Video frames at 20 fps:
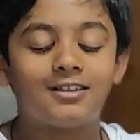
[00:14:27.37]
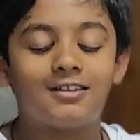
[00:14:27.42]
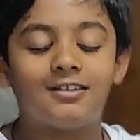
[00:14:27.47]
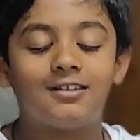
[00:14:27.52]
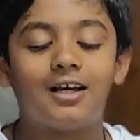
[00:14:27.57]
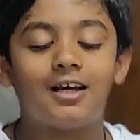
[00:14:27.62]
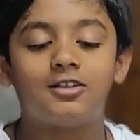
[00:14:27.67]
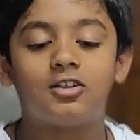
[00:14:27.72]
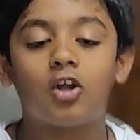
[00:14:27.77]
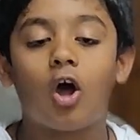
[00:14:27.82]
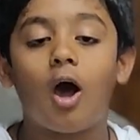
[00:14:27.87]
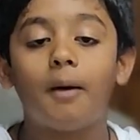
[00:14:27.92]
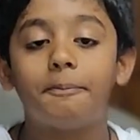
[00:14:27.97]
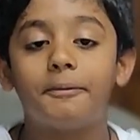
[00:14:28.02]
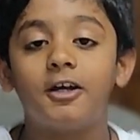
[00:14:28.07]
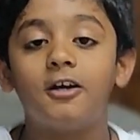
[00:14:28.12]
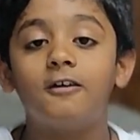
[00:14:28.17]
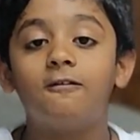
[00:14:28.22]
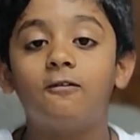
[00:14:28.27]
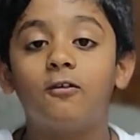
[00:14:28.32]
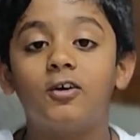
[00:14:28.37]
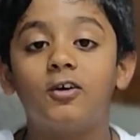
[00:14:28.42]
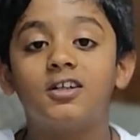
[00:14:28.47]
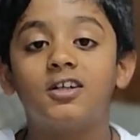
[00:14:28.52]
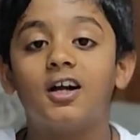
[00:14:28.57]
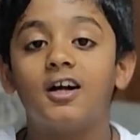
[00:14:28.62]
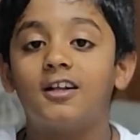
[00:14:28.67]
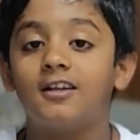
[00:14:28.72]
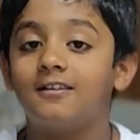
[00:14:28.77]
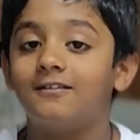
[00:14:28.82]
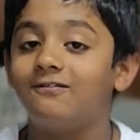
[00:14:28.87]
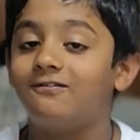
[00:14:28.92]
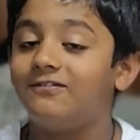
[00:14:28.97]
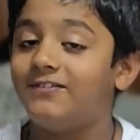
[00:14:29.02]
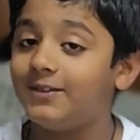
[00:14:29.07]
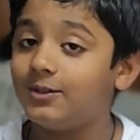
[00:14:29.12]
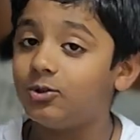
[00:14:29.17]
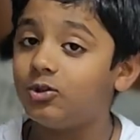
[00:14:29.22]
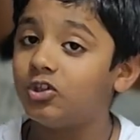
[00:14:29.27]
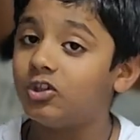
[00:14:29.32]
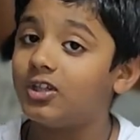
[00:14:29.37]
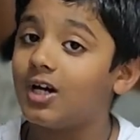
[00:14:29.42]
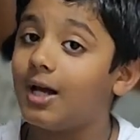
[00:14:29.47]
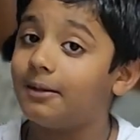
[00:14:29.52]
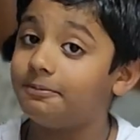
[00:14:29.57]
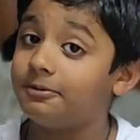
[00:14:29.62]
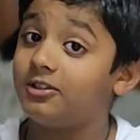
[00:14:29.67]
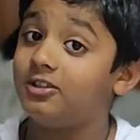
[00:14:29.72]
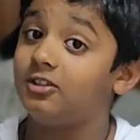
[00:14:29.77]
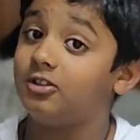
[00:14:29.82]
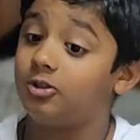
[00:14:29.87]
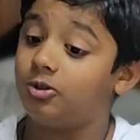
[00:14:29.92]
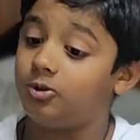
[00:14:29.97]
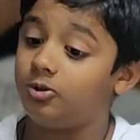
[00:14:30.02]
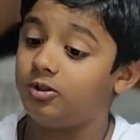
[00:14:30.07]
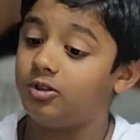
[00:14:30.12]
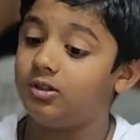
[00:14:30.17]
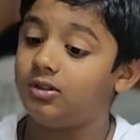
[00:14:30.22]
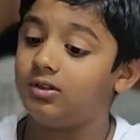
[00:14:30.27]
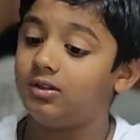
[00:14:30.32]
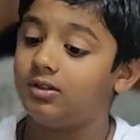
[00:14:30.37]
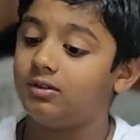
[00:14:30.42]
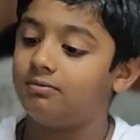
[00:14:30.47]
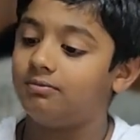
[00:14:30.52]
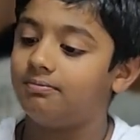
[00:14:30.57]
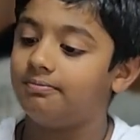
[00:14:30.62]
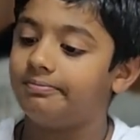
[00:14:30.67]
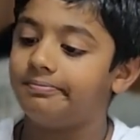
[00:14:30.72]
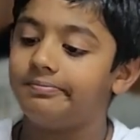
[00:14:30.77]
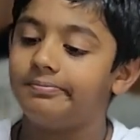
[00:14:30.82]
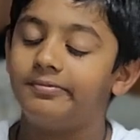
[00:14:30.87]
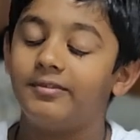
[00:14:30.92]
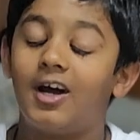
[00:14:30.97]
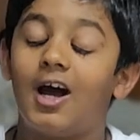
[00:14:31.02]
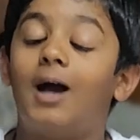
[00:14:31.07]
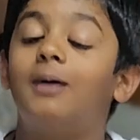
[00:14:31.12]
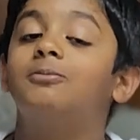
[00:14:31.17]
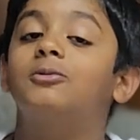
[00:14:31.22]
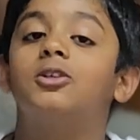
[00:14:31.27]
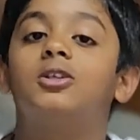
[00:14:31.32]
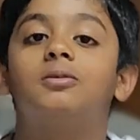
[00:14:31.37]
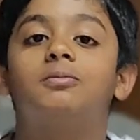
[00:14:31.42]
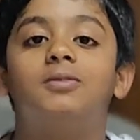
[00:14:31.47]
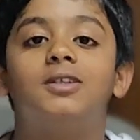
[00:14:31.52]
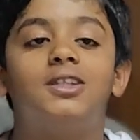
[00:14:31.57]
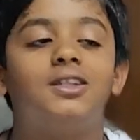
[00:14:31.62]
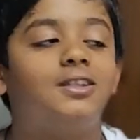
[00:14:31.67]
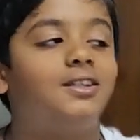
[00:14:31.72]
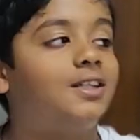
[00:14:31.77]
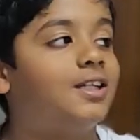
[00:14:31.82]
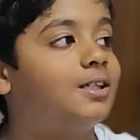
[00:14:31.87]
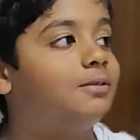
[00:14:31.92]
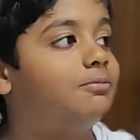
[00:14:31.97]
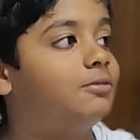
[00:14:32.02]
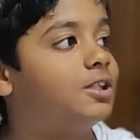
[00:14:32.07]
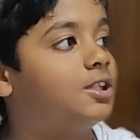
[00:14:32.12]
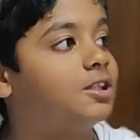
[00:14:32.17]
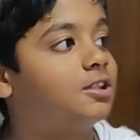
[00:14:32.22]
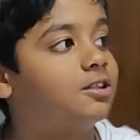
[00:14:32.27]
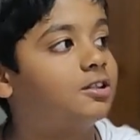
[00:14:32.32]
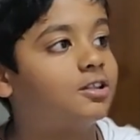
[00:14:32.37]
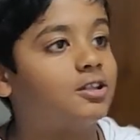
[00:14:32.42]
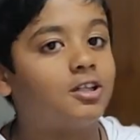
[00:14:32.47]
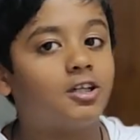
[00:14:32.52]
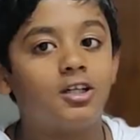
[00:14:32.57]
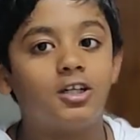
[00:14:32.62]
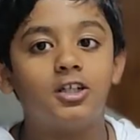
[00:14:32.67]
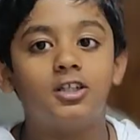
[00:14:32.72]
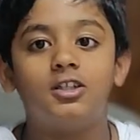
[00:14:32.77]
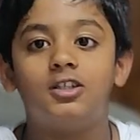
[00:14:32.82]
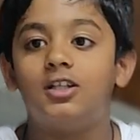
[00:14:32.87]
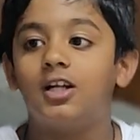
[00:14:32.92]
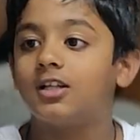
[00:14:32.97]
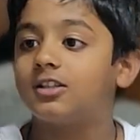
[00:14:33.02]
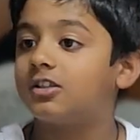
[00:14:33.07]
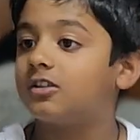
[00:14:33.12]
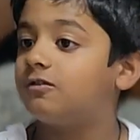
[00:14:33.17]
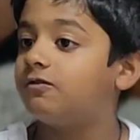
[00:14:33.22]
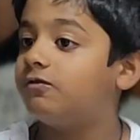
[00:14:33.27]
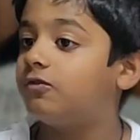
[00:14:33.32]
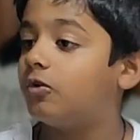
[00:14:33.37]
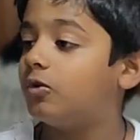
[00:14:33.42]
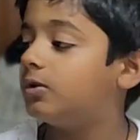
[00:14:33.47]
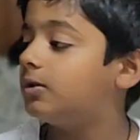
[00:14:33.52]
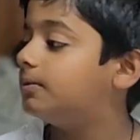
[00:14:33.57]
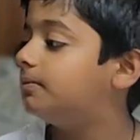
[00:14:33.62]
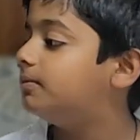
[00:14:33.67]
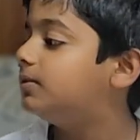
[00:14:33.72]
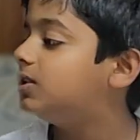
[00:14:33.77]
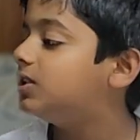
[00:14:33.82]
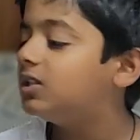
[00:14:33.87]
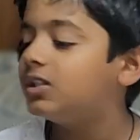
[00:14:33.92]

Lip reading: a topic for a future episode. I'm going to be naming Dusk Form